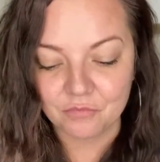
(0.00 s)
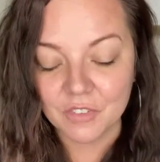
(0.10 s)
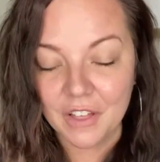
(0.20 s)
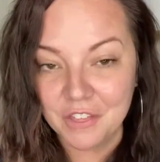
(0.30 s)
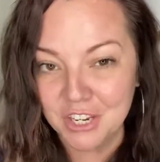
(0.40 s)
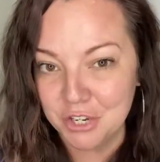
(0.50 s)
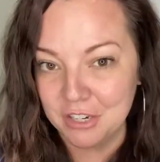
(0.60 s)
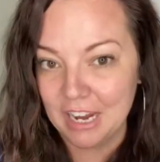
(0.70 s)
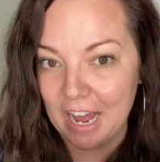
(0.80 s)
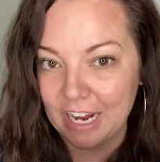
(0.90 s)
that you
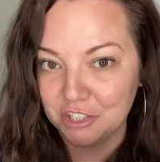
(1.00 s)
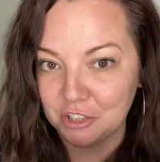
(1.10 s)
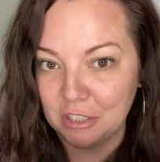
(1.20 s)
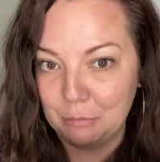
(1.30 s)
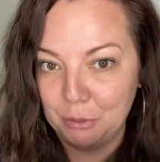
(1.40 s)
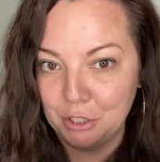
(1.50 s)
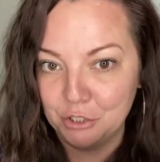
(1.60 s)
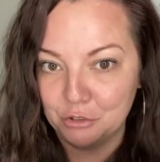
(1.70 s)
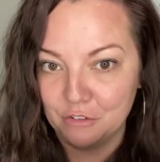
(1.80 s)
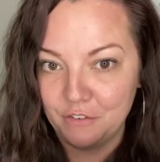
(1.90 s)
can actually put
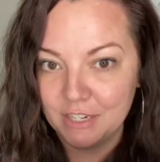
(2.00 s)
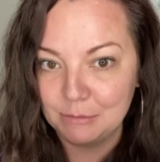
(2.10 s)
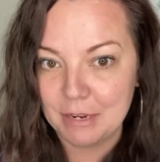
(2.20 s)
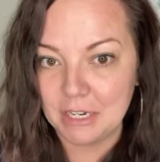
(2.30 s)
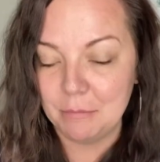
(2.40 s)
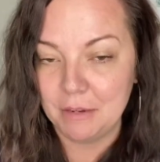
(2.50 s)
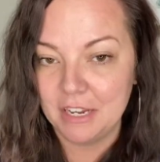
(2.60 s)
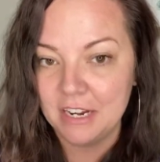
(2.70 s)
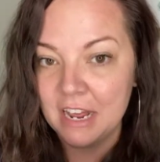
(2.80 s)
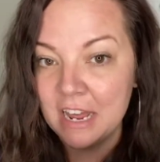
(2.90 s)
your face makeup
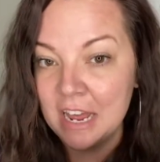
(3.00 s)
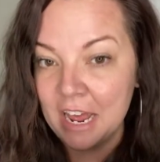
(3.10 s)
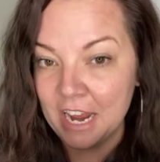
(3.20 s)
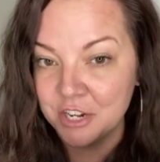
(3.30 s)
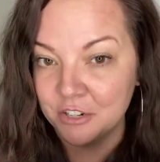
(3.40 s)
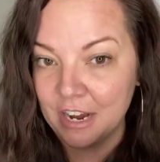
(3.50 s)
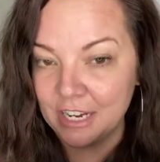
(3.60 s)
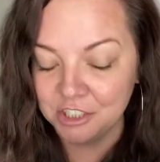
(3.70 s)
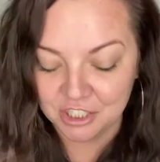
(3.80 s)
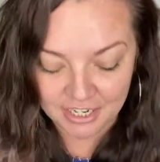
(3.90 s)
in and your
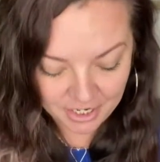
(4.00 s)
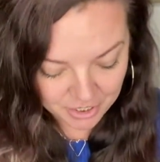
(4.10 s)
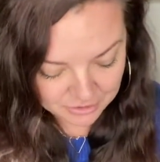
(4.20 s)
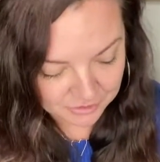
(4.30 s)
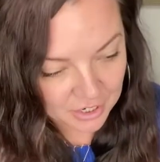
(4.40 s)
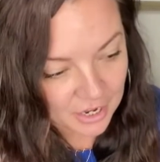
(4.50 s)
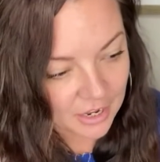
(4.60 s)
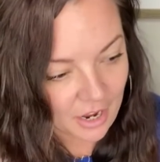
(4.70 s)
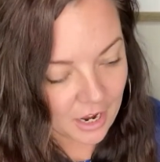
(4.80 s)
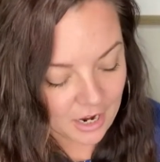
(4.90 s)
eyeshadows.
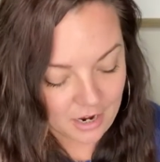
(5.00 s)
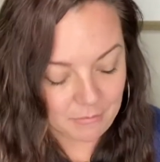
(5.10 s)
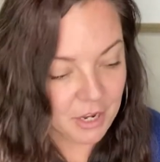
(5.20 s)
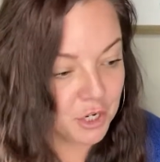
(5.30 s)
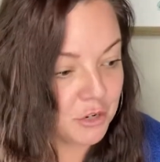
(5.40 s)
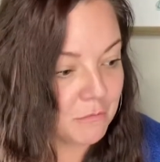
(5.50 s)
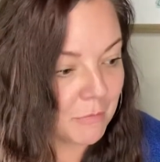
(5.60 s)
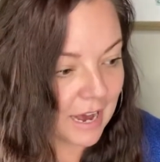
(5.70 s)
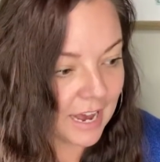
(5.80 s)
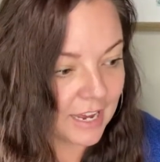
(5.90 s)
You
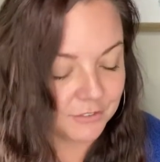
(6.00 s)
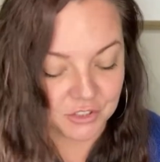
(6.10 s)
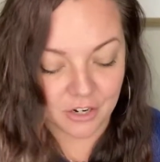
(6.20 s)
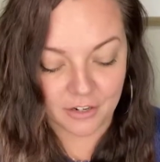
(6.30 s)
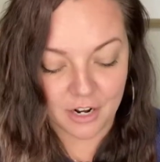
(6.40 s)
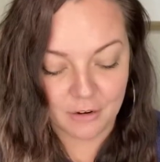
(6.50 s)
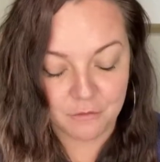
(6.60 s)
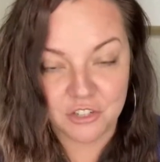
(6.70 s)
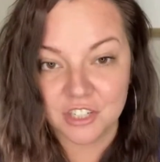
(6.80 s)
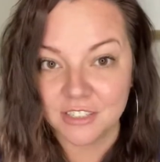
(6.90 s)
might have started off
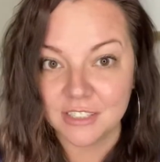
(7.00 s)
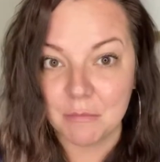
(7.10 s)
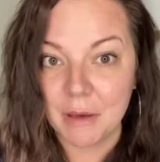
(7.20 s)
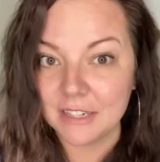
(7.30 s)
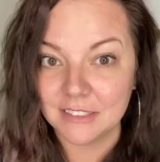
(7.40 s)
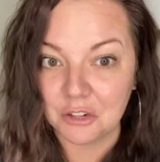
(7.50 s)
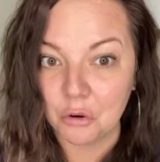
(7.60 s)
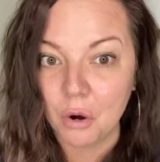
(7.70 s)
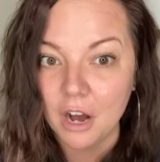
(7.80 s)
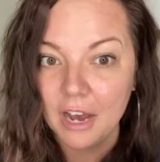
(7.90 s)
with just a basic
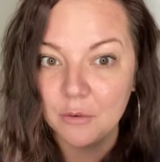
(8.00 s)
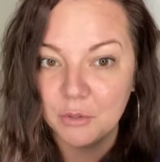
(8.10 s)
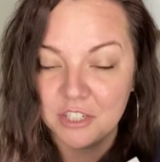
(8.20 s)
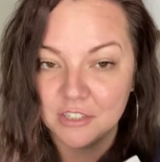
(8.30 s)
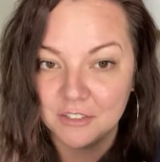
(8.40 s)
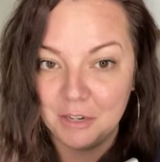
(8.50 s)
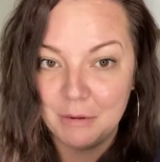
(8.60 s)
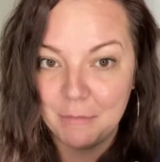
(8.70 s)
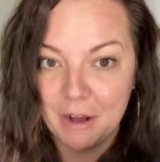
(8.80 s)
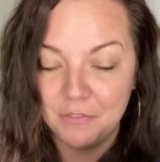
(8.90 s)
quad, which is going to be
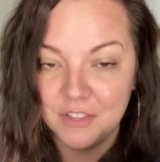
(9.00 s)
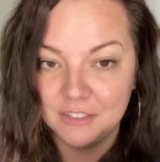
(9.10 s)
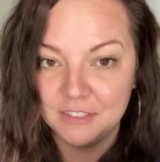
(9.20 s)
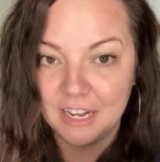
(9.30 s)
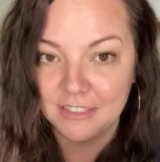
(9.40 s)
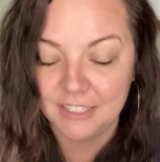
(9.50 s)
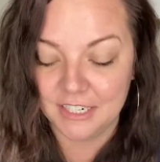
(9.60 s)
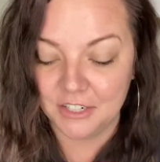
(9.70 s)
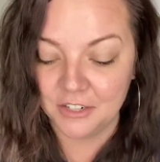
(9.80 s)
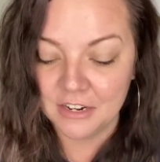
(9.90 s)
about this size
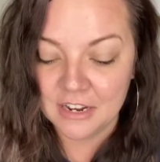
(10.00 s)
here.